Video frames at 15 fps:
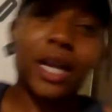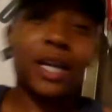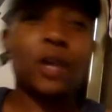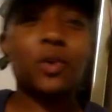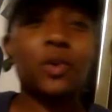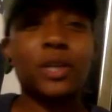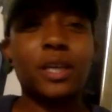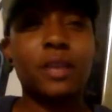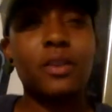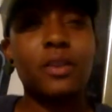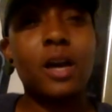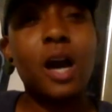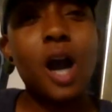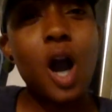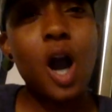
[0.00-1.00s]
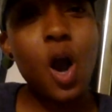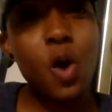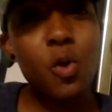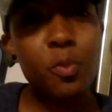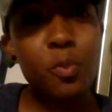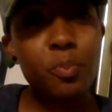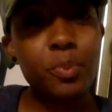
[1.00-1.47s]
of go together
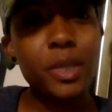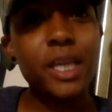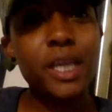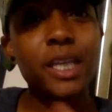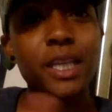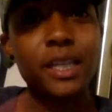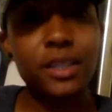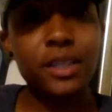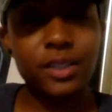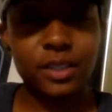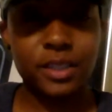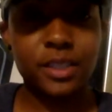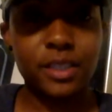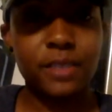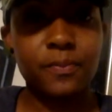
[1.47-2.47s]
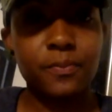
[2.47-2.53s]
hope and healing.